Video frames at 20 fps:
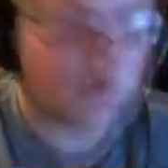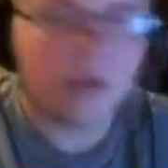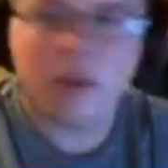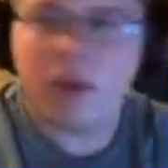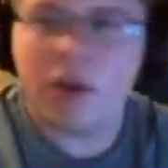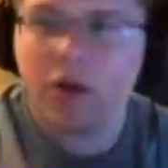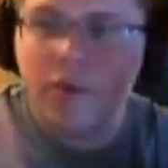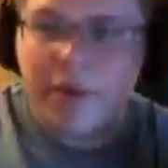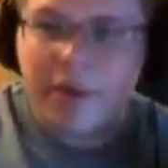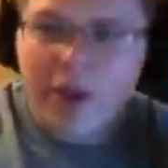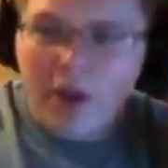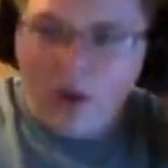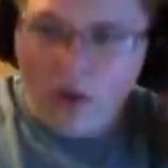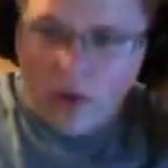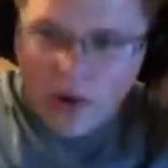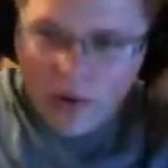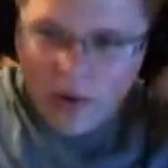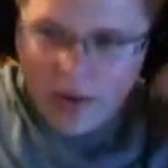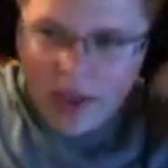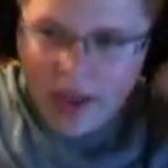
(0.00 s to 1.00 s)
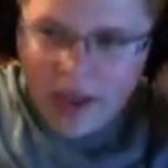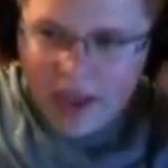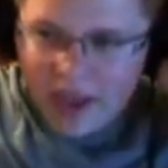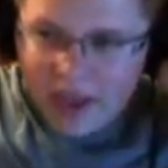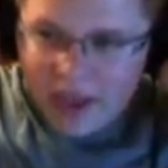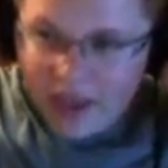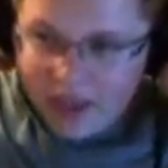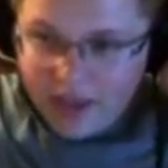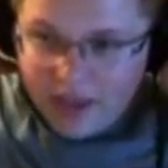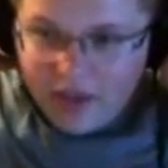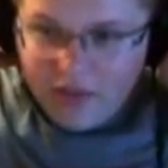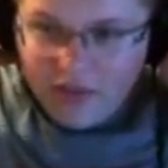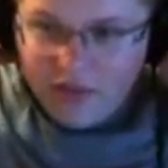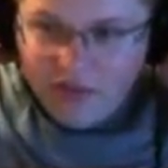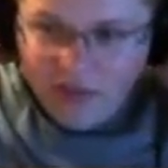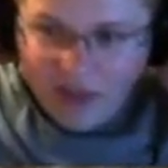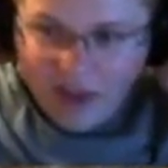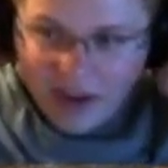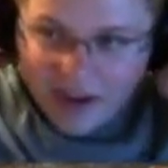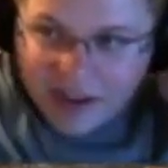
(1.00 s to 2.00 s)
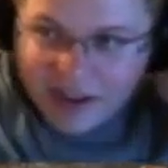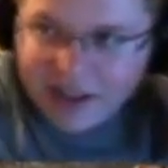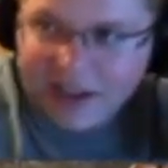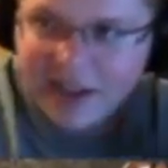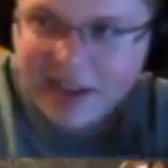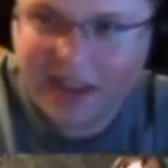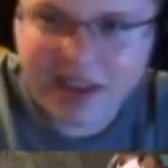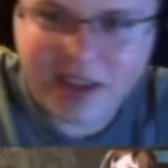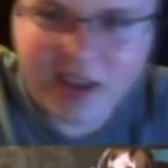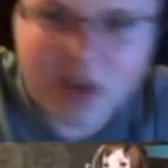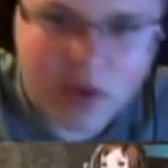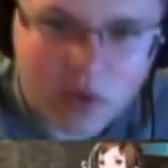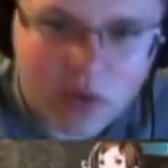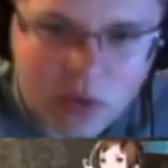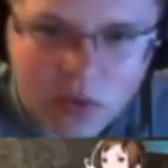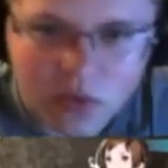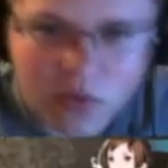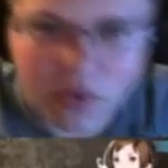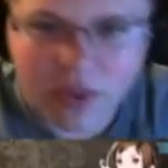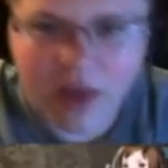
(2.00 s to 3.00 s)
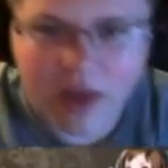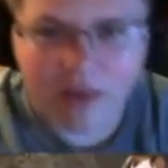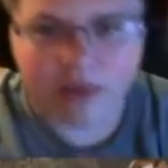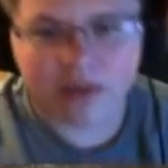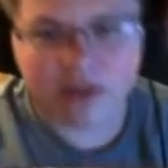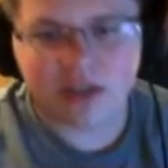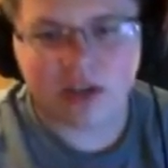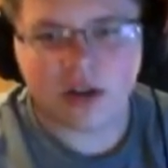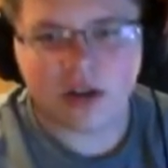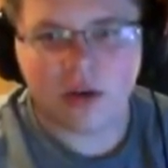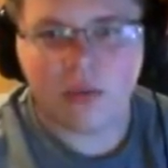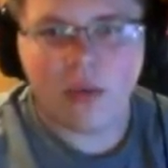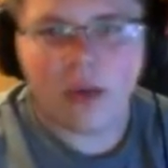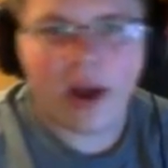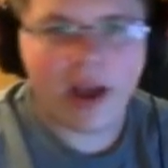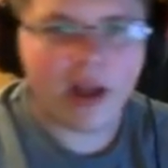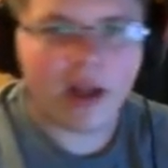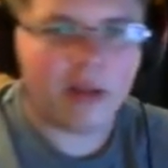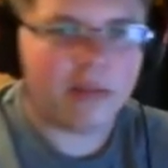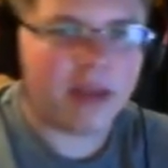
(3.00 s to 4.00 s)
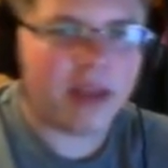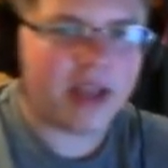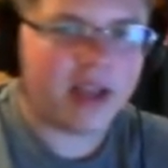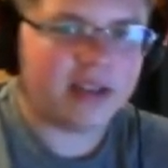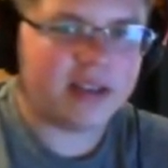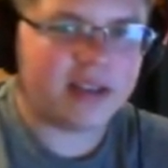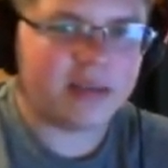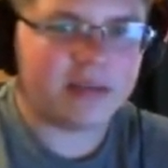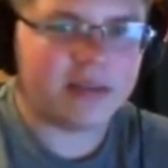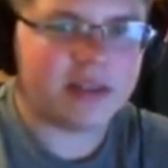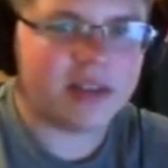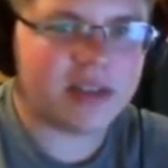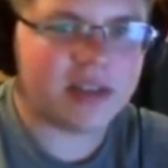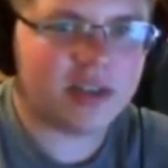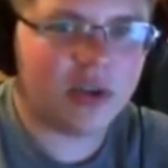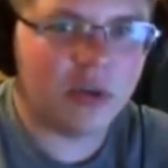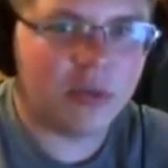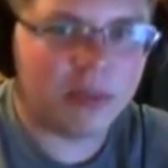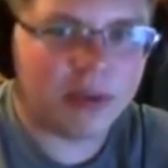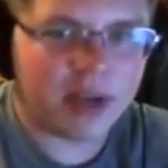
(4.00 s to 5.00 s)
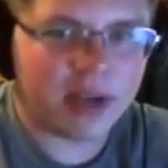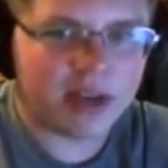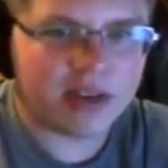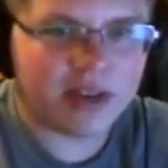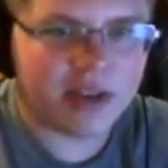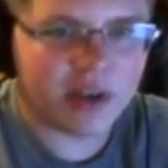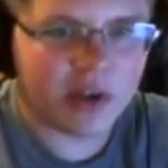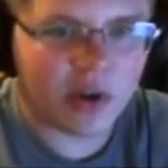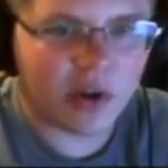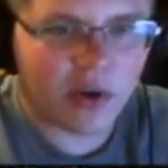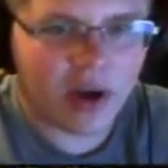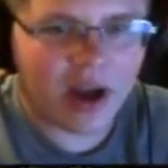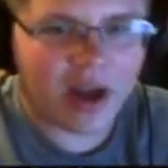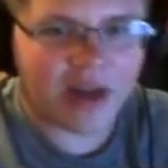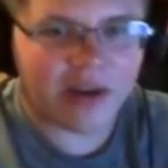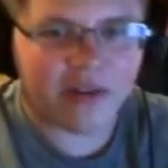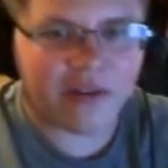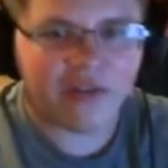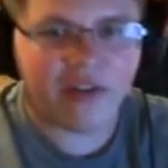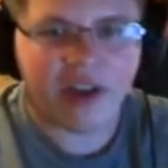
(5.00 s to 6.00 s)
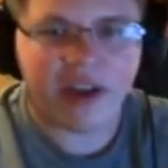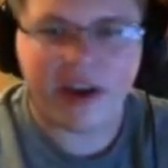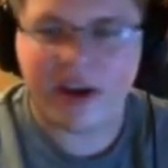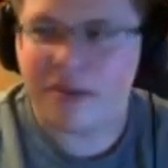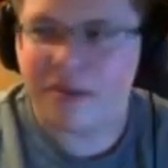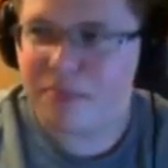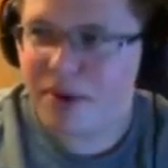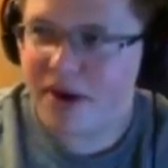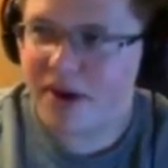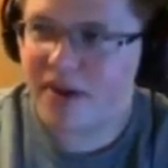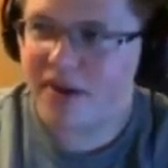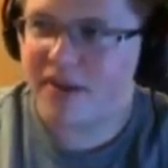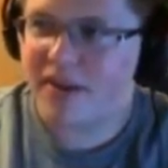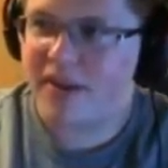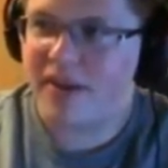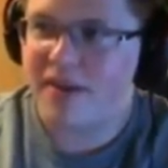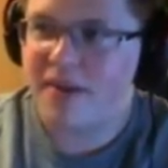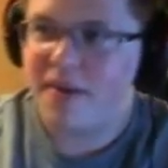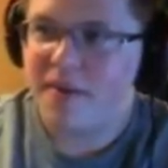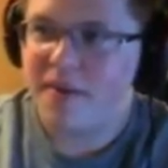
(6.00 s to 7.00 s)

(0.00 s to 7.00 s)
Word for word: There we go. Okay. Finally. Ooh, that one took a while because I'm stupid and didn't know how to fight it apparently.